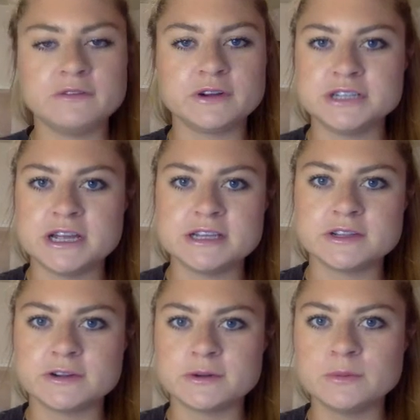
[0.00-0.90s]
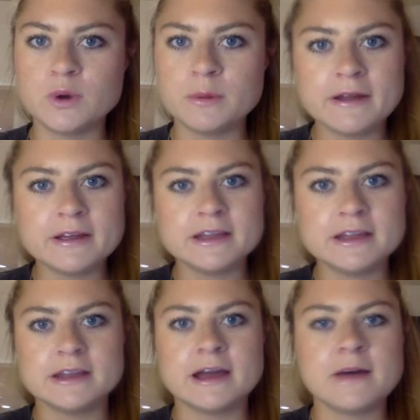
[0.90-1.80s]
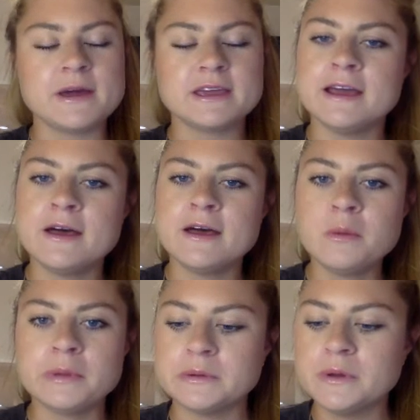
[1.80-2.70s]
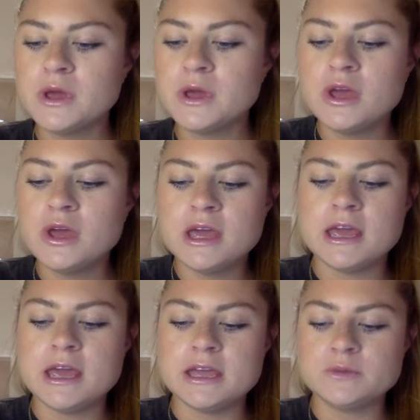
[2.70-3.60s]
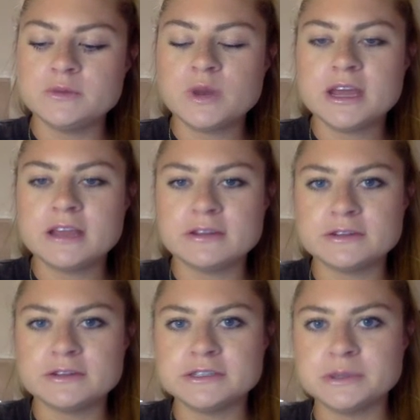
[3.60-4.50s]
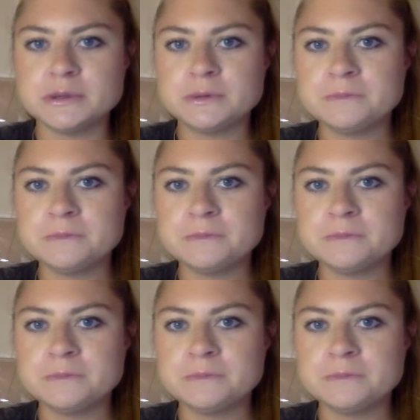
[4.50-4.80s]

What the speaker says: for a chance to learn more about it and how I can help and what I can learn to do.